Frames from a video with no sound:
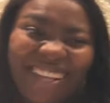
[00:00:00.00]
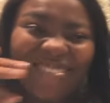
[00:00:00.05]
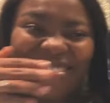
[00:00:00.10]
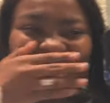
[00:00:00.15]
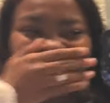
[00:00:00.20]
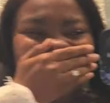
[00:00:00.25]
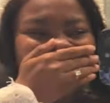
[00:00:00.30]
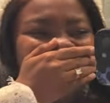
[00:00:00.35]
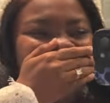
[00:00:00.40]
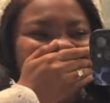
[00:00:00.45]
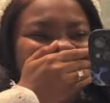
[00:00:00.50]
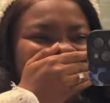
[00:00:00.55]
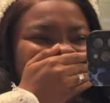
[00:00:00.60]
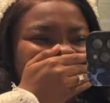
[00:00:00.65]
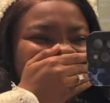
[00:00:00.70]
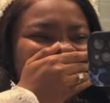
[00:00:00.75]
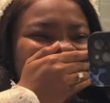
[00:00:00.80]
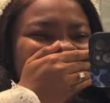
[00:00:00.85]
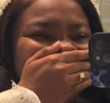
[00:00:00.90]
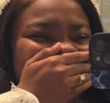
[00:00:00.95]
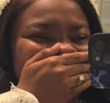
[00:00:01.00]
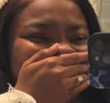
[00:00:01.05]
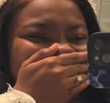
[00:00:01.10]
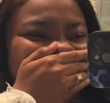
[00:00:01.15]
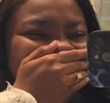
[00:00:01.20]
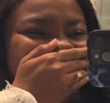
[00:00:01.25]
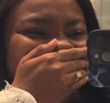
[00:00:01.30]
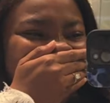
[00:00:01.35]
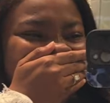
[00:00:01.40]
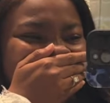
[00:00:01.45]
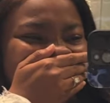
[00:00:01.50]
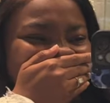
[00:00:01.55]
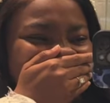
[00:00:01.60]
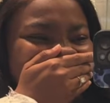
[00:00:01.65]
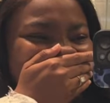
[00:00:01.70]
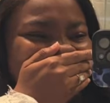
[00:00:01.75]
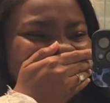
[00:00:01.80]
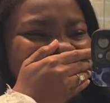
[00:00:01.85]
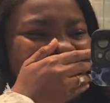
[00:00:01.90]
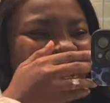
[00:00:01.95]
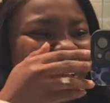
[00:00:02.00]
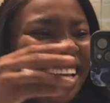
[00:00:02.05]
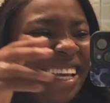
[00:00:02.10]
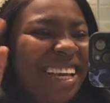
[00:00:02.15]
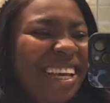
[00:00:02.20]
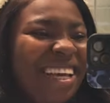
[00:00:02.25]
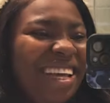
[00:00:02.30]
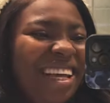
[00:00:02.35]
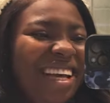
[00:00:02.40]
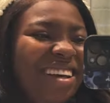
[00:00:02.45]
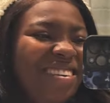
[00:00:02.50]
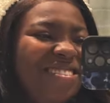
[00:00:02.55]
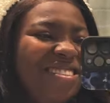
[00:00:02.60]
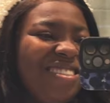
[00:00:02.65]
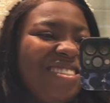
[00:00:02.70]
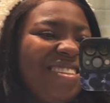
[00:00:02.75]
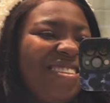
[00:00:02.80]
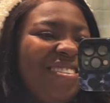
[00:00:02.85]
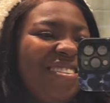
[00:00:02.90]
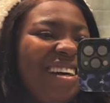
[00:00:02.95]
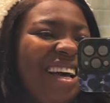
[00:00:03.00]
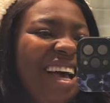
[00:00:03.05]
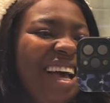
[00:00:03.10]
so happy. I'm so